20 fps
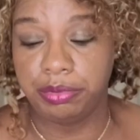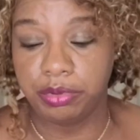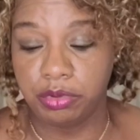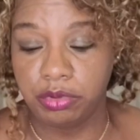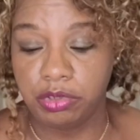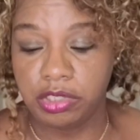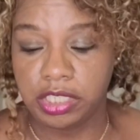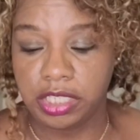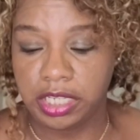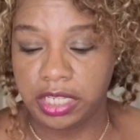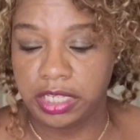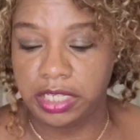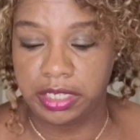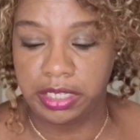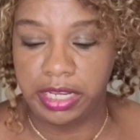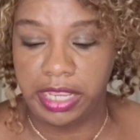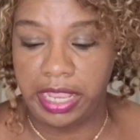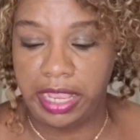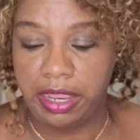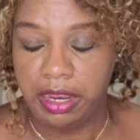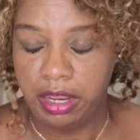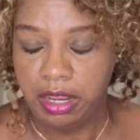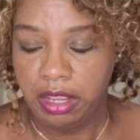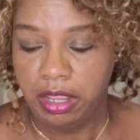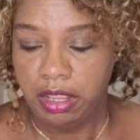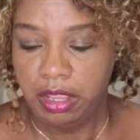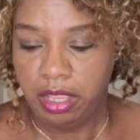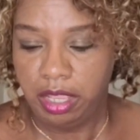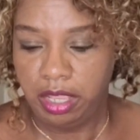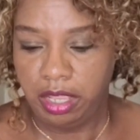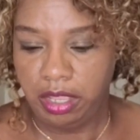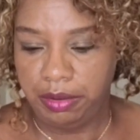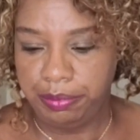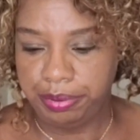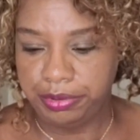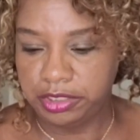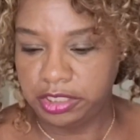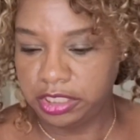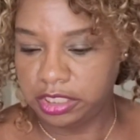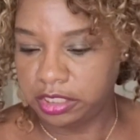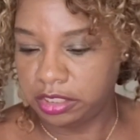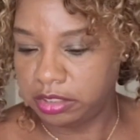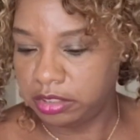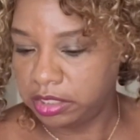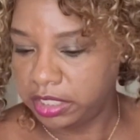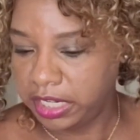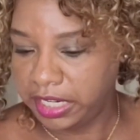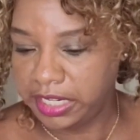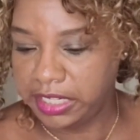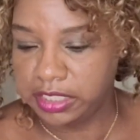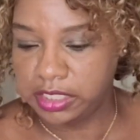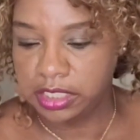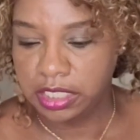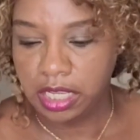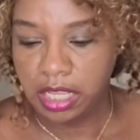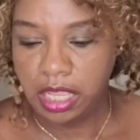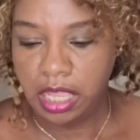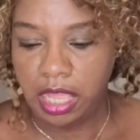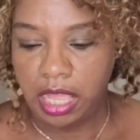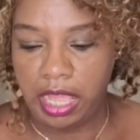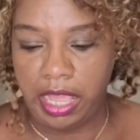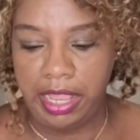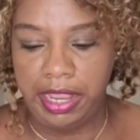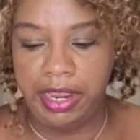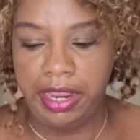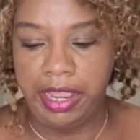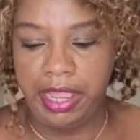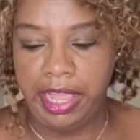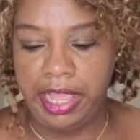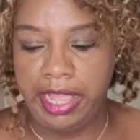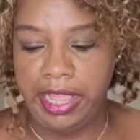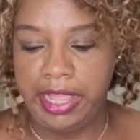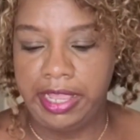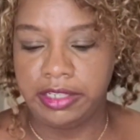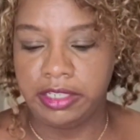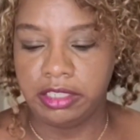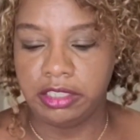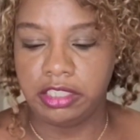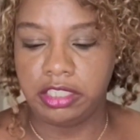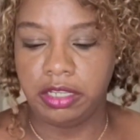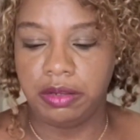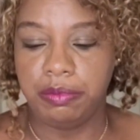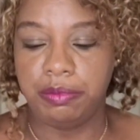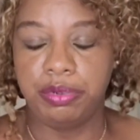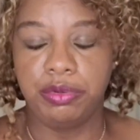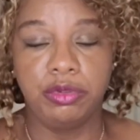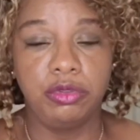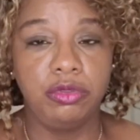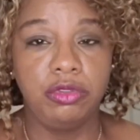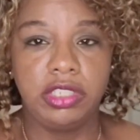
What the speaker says: in that particular case, I had some bruising.